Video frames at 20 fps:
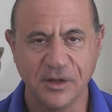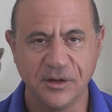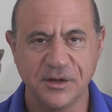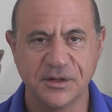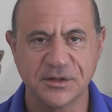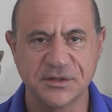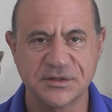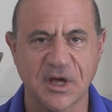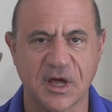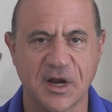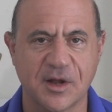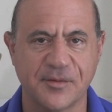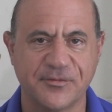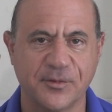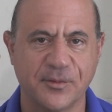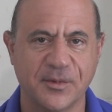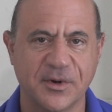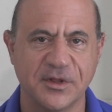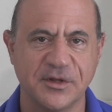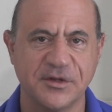You can sign up
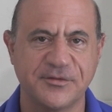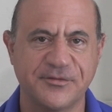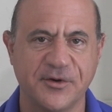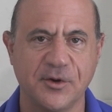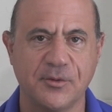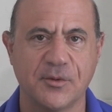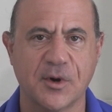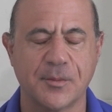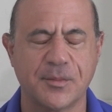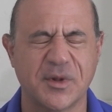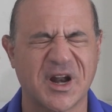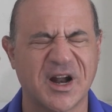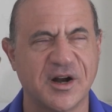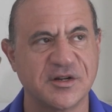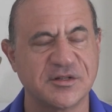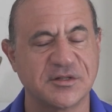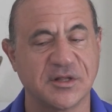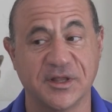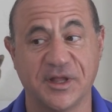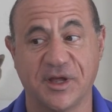for one of these free
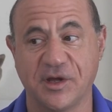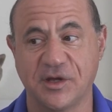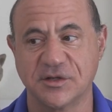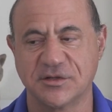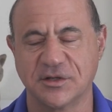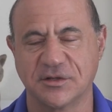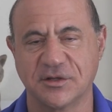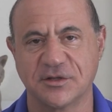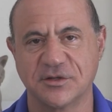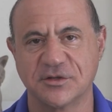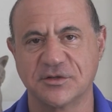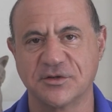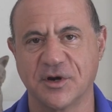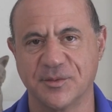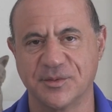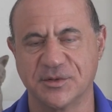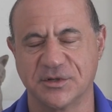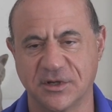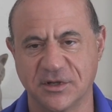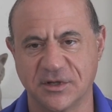webinars. The link is in the
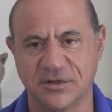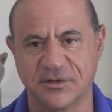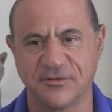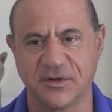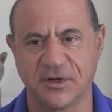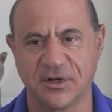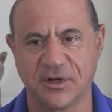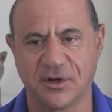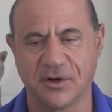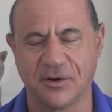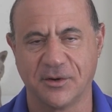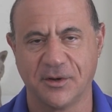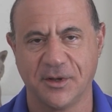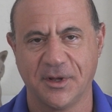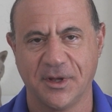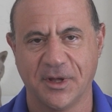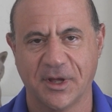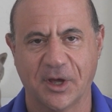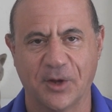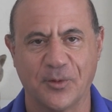description of this video.
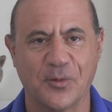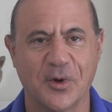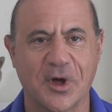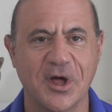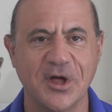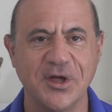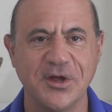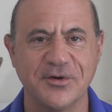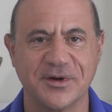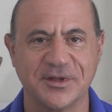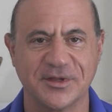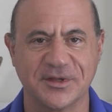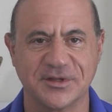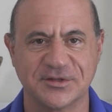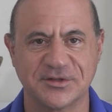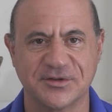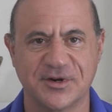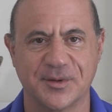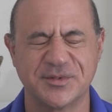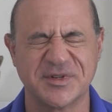And while you're in the
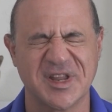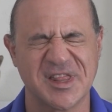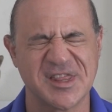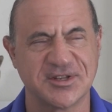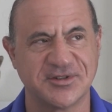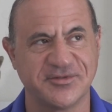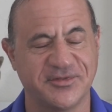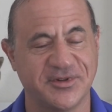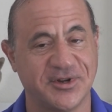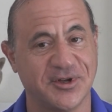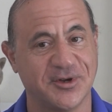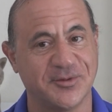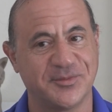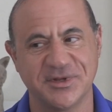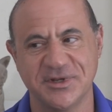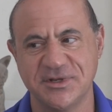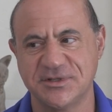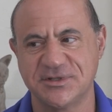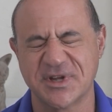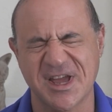description of this video,
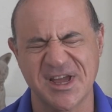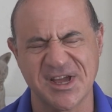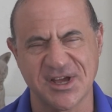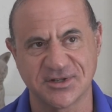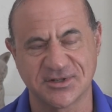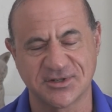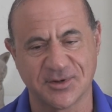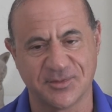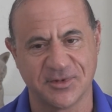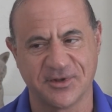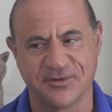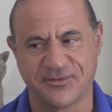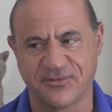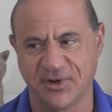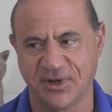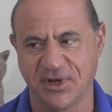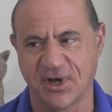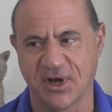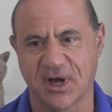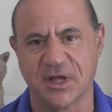please check out some of the
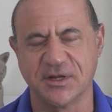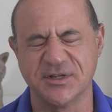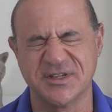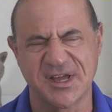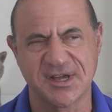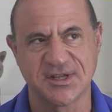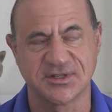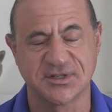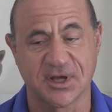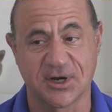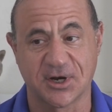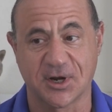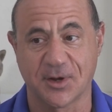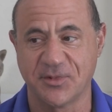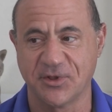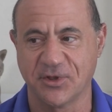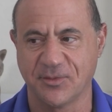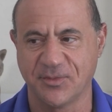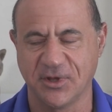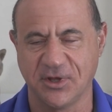free guides. You can sign
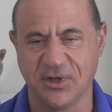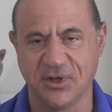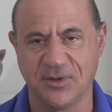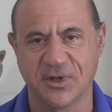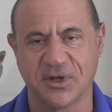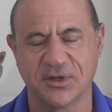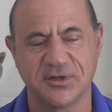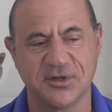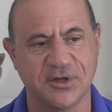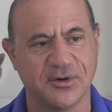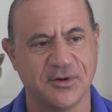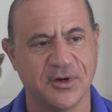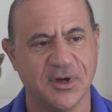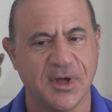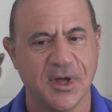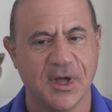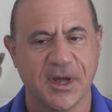up and they'll be emailed to you.